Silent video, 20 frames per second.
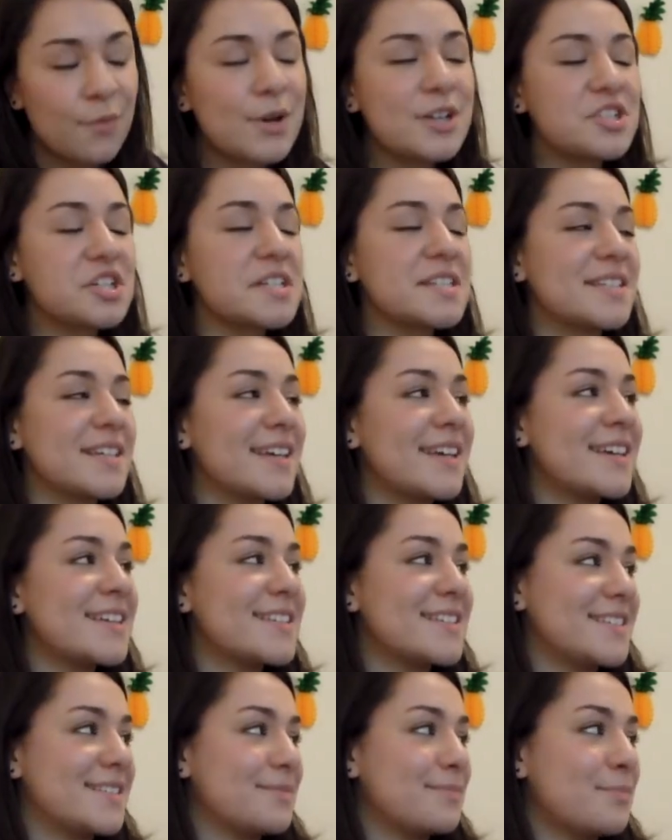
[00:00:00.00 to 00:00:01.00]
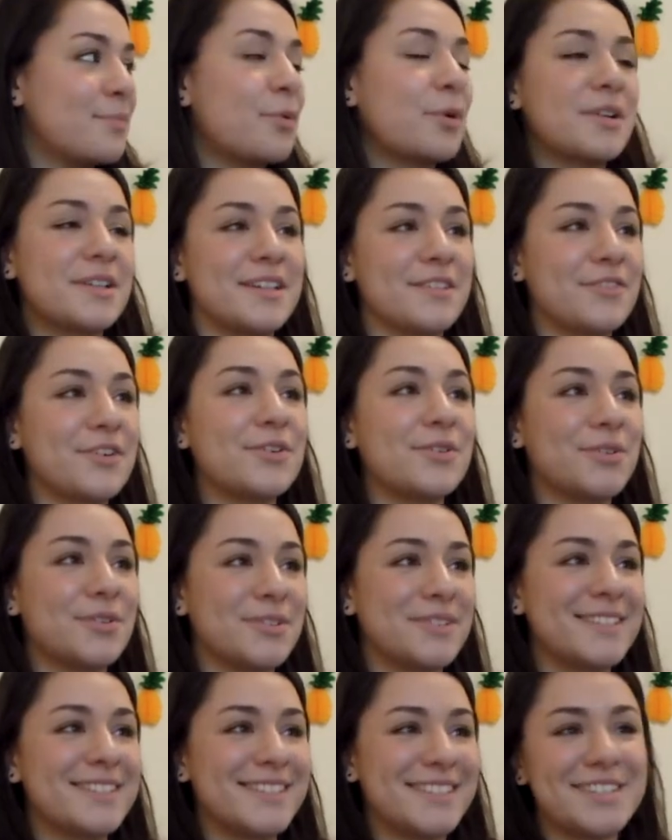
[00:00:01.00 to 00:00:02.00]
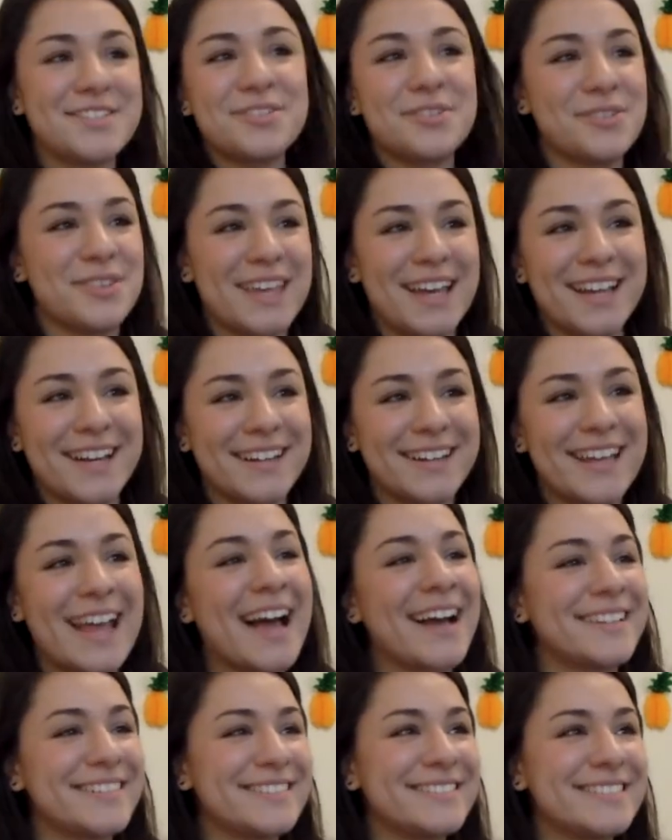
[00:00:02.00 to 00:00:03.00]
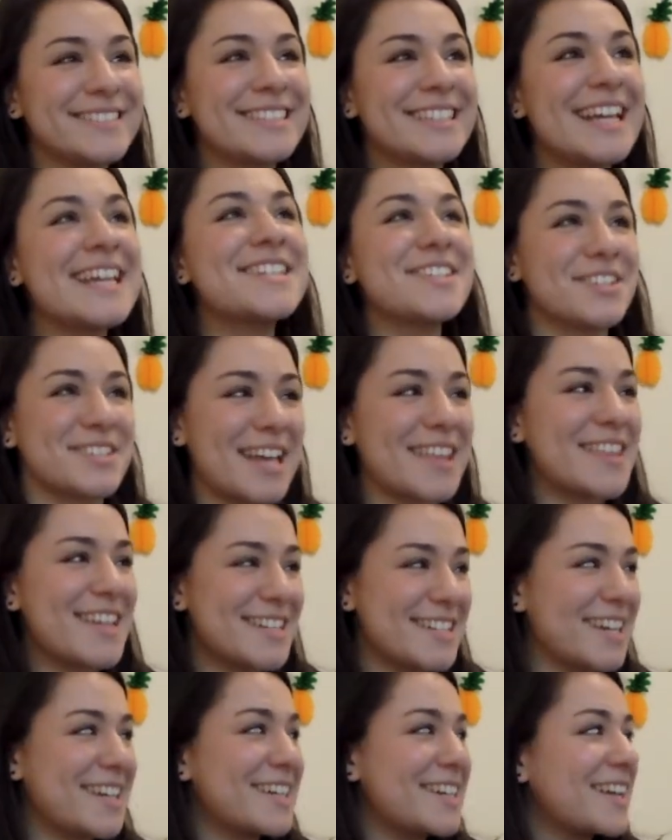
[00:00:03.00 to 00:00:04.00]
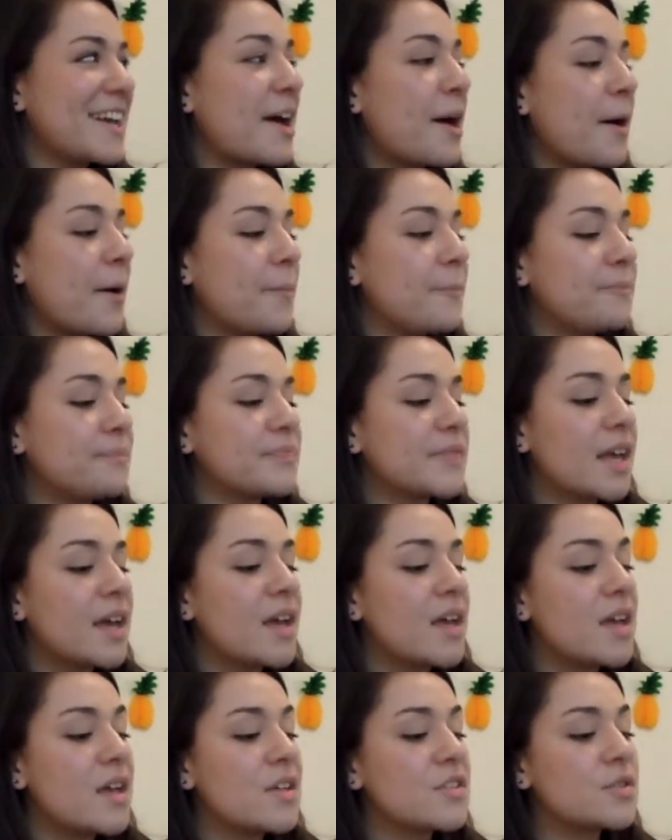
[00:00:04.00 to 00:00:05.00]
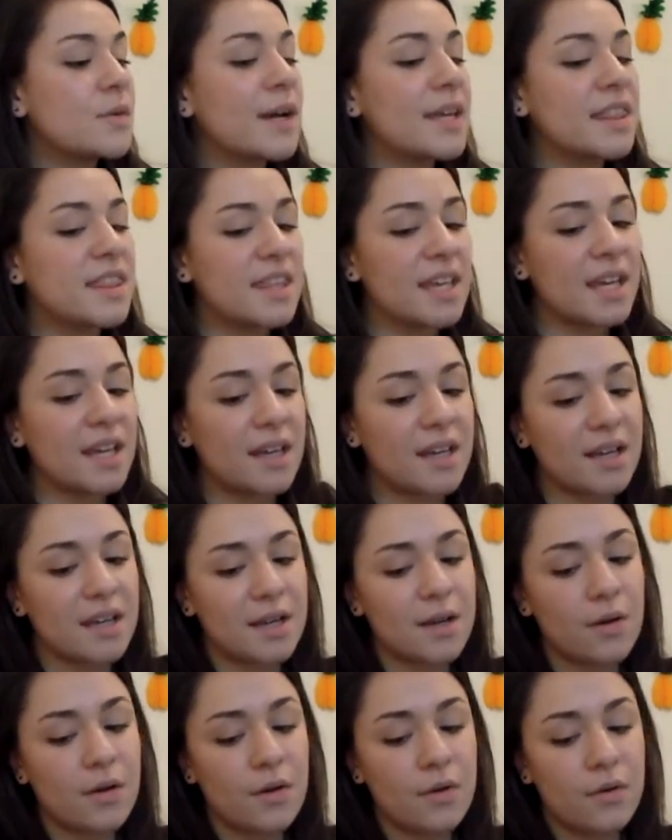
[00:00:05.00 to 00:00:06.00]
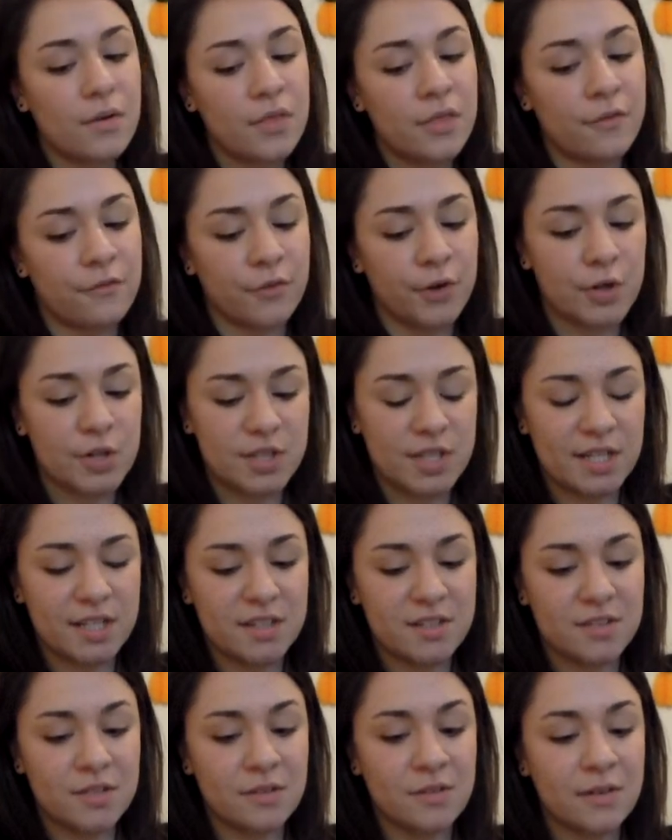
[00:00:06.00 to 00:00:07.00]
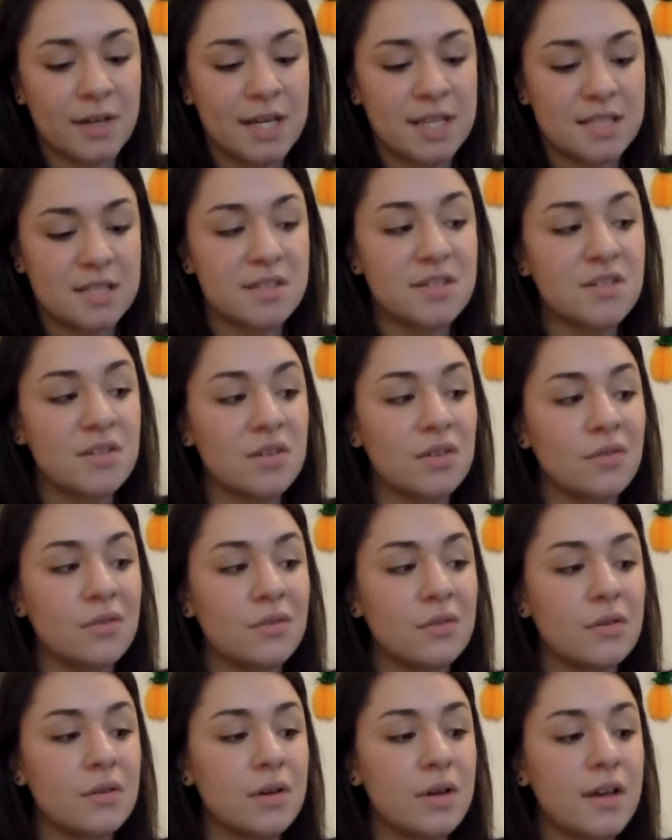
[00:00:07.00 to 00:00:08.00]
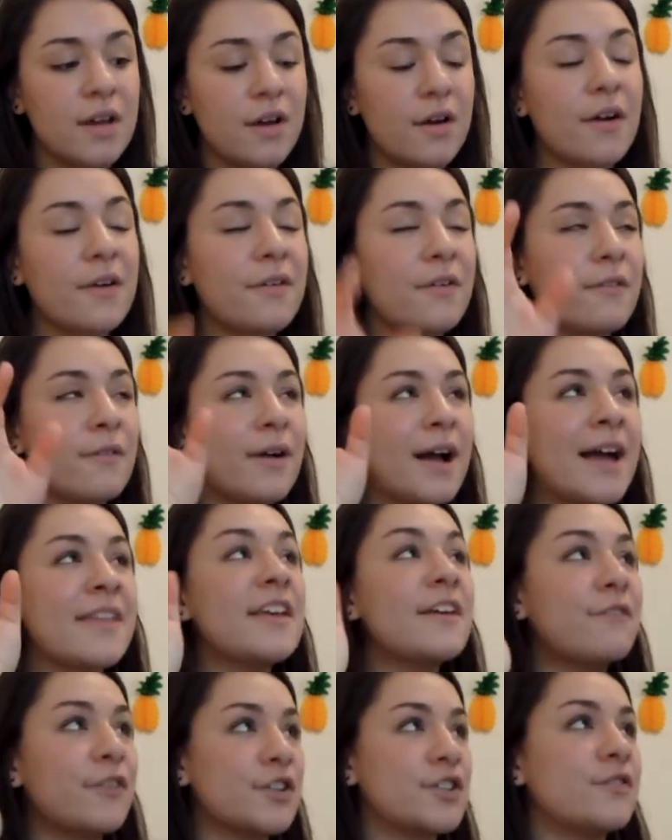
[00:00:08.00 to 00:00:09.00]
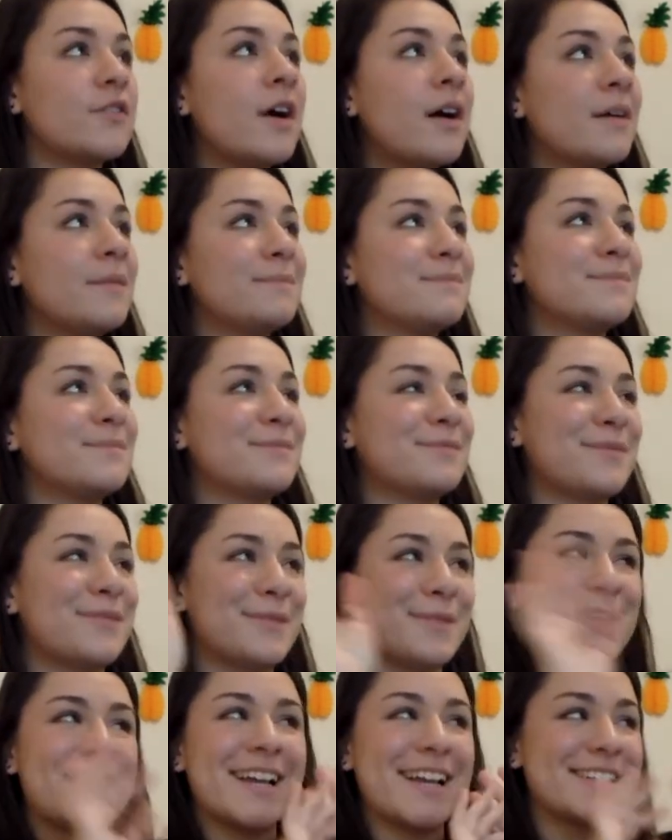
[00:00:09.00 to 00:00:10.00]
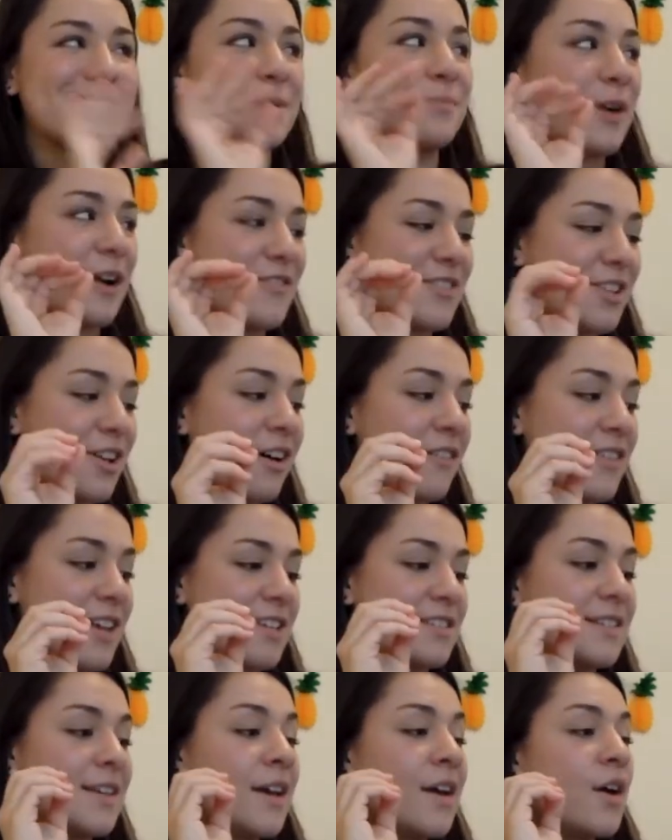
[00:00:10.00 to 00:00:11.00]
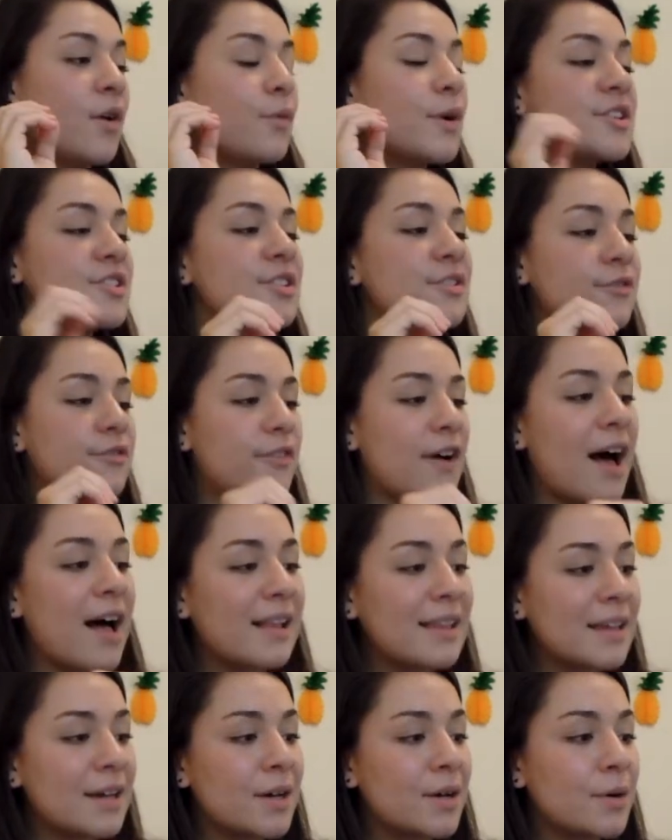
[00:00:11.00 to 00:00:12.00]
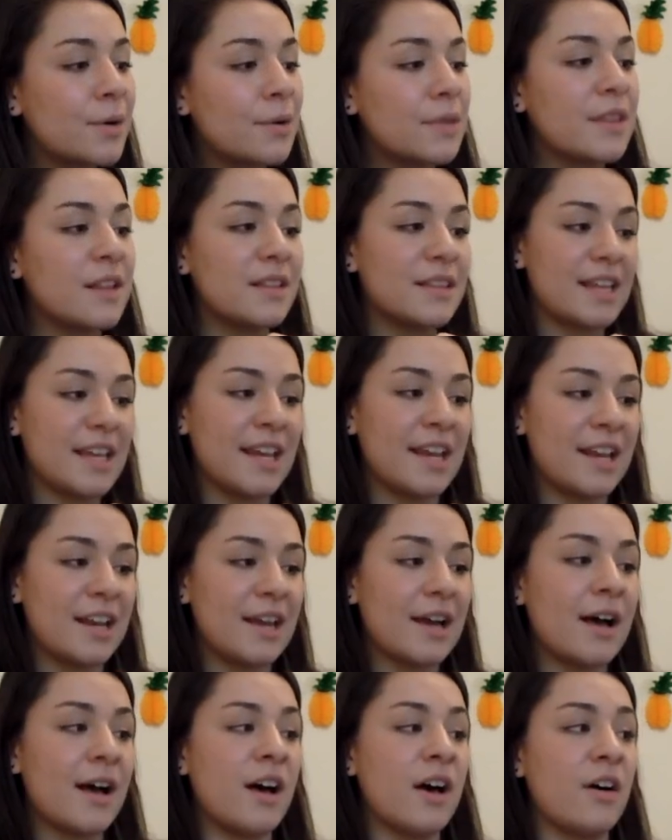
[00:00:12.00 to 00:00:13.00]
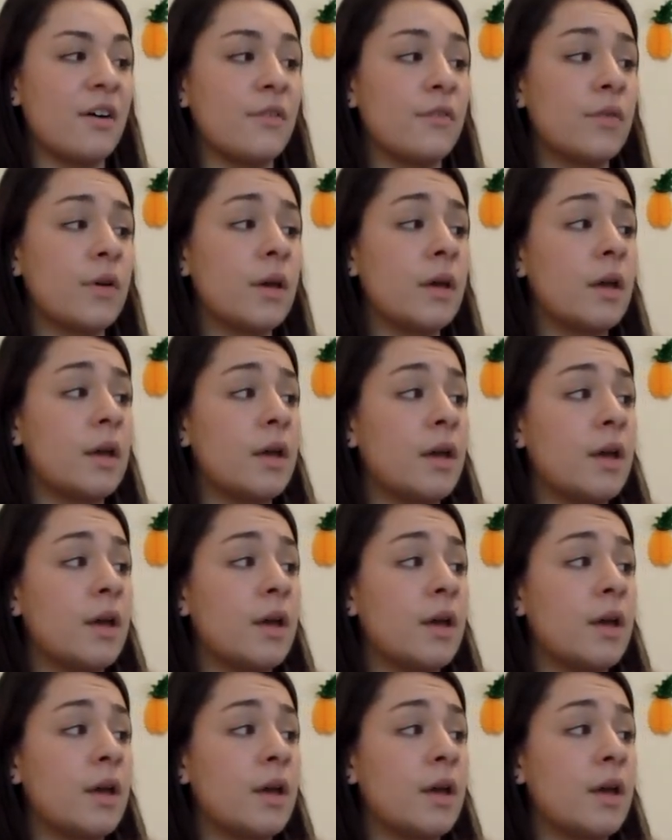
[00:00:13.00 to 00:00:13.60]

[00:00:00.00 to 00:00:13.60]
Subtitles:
Which is more difficult to do than, easier said than done. So I think the first thing to do is I think first of all, I guess to preface all this, we should follow the lead of